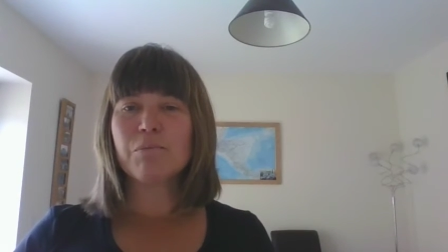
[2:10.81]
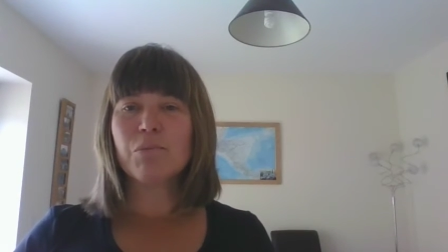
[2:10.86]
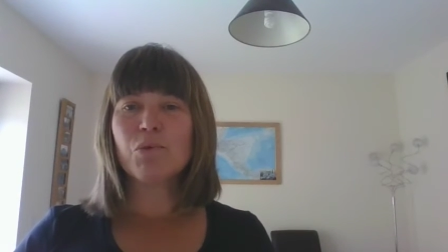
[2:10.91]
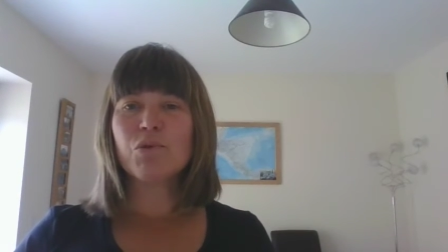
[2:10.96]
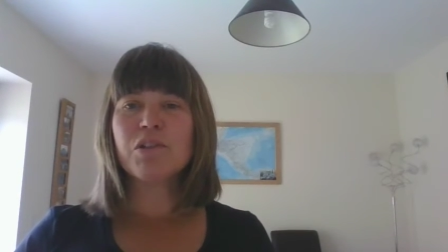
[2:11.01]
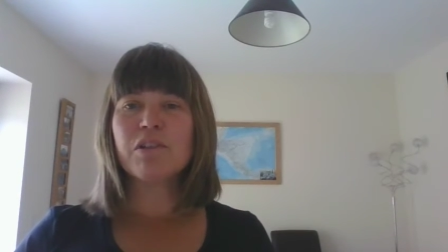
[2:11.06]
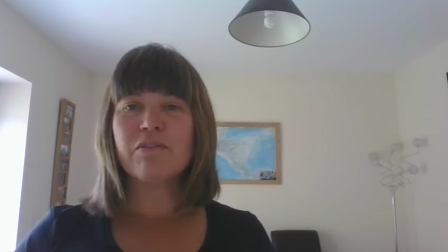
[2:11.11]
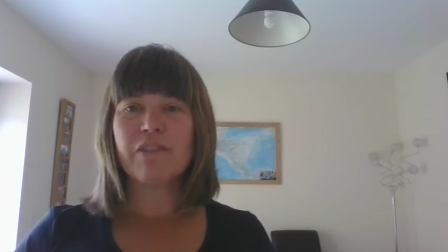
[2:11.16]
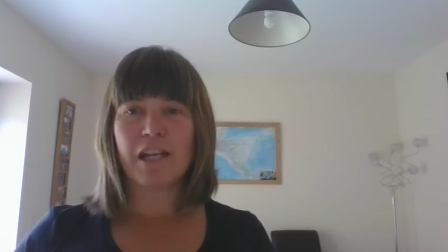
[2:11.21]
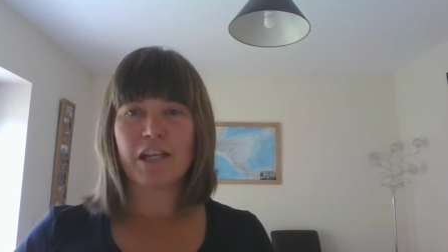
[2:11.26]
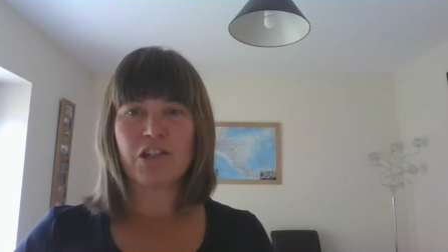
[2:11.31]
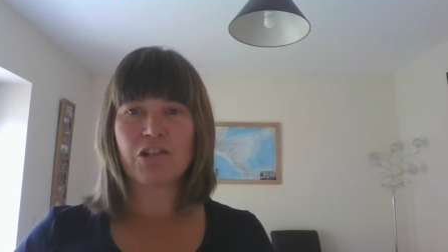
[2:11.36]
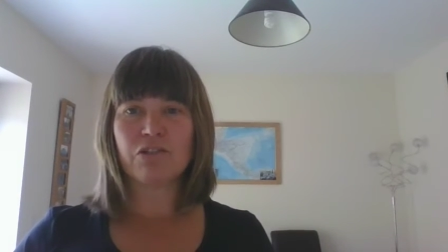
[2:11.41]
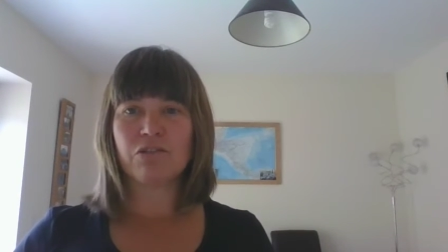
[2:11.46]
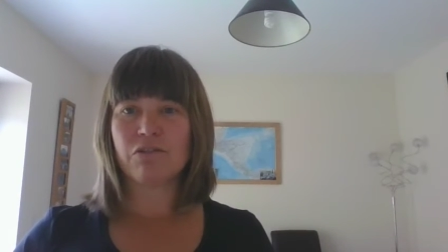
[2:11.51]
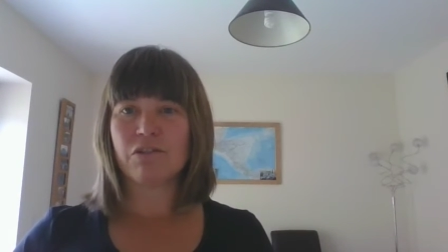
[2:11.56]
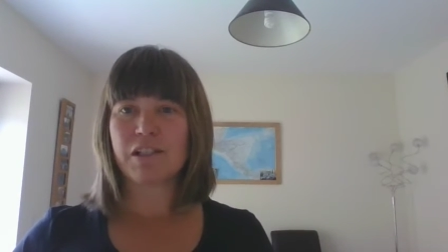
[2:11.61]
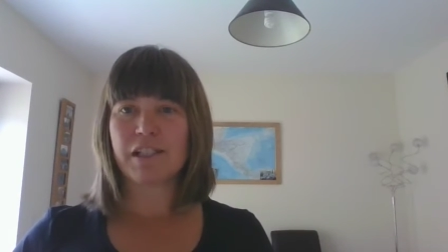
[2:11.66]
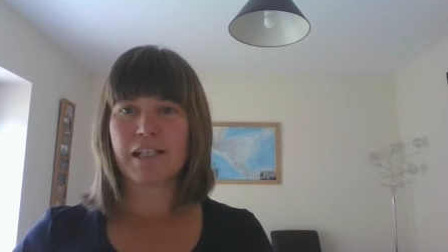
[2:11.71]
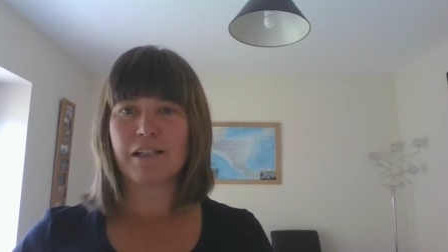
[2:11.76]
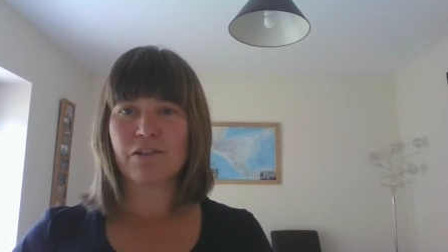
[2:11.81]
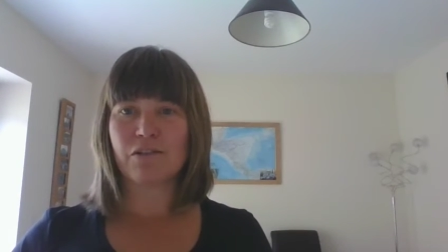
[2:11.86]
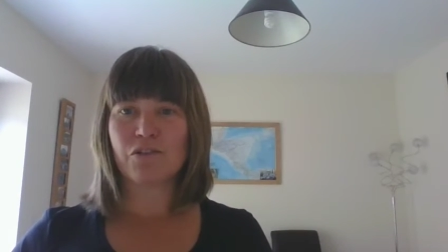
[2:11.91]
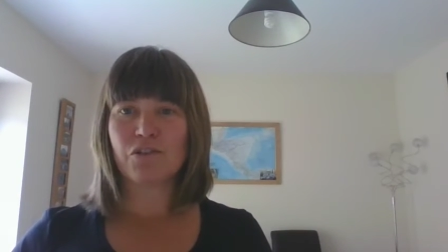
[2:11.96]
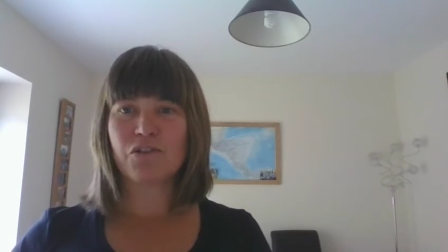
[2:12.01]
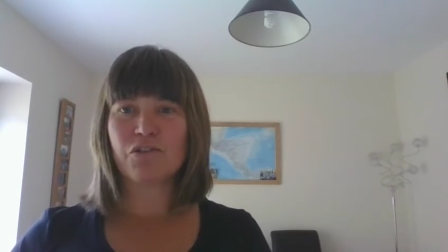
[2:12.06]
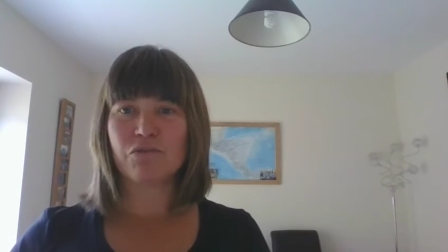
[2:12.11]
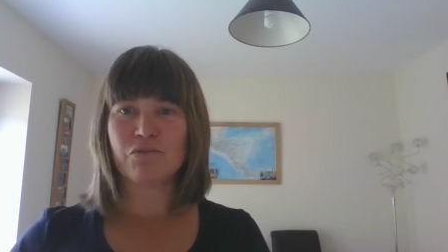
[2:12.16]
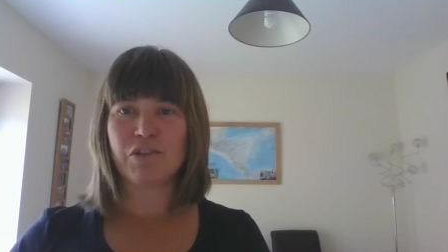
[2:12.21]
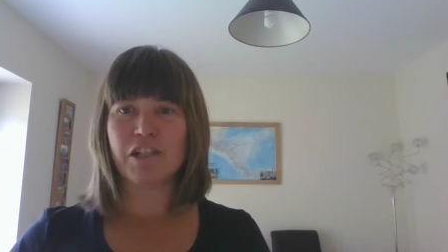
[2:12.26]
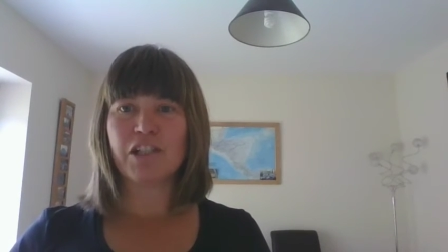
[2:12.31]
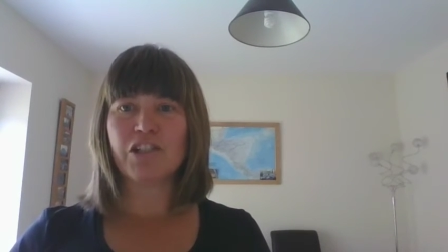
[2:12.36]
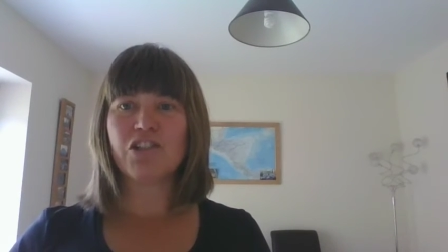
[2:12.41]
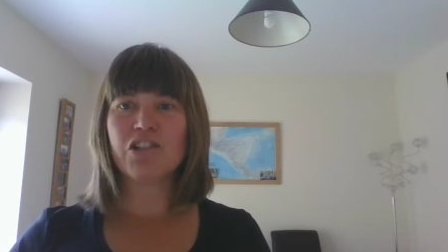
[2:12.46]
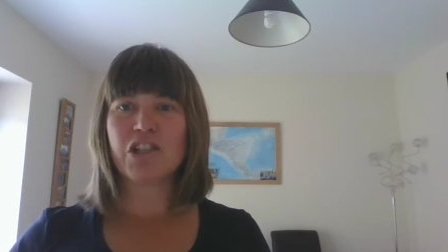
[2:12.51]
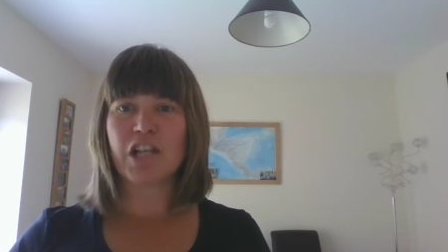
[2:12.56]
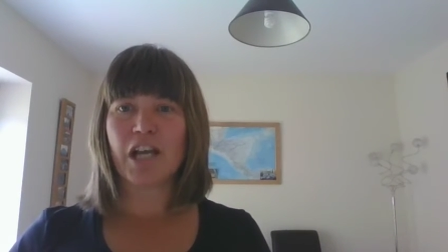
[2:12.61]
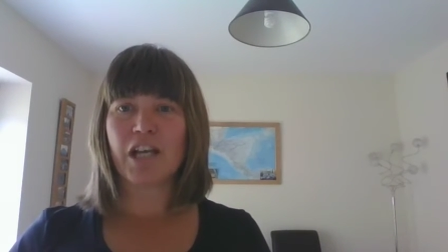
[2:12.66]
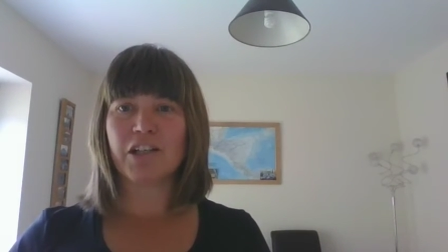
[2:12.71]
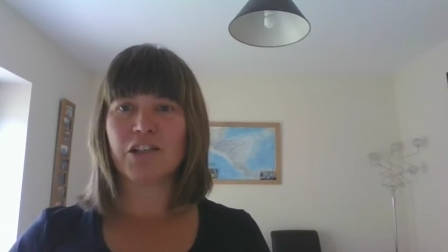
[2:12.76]
motivational skills to reach
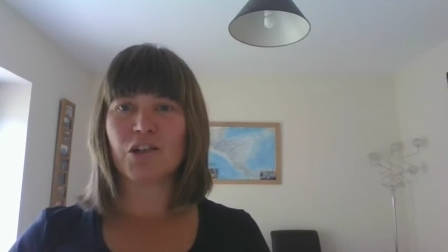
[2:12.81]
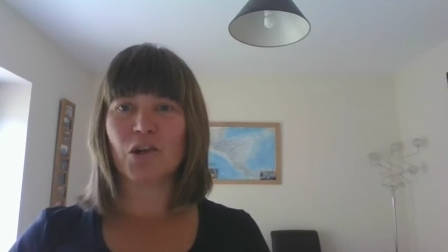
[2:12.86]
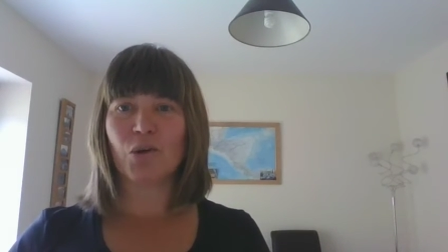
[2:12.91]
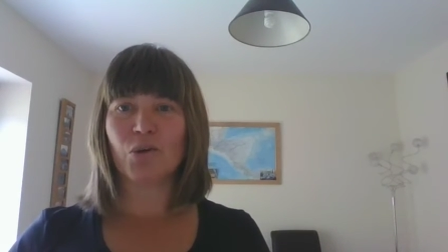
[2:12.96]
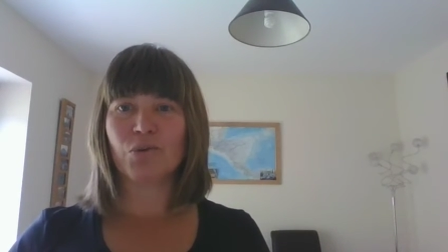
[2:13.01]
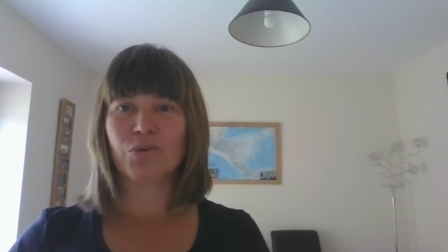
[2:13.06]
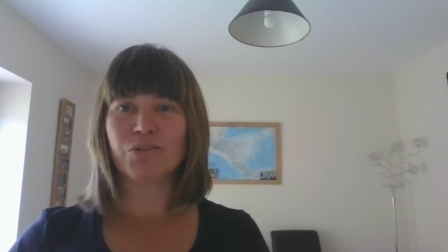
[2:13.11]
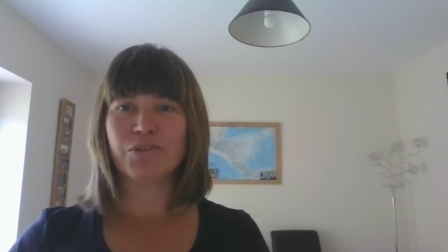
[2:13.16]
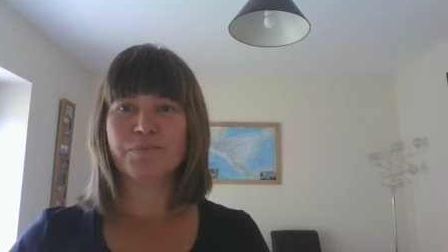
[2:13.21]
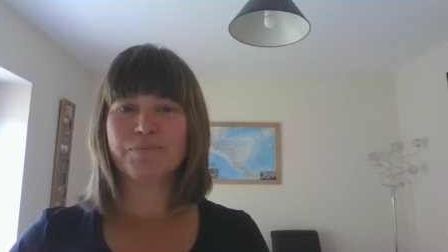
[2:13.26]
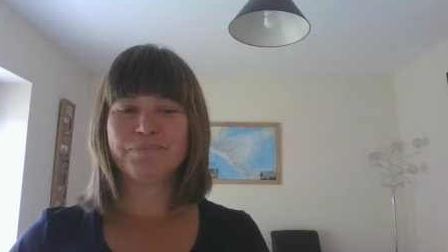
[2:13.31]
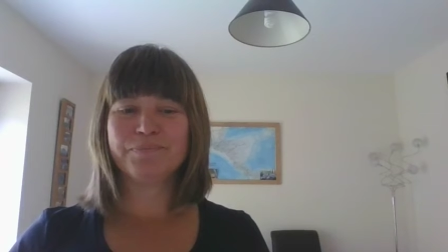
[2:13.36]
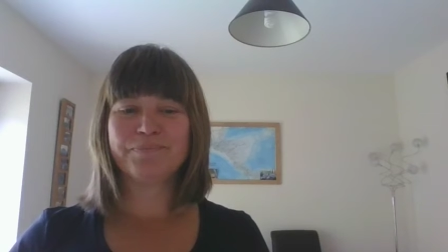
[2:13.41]
shared goals.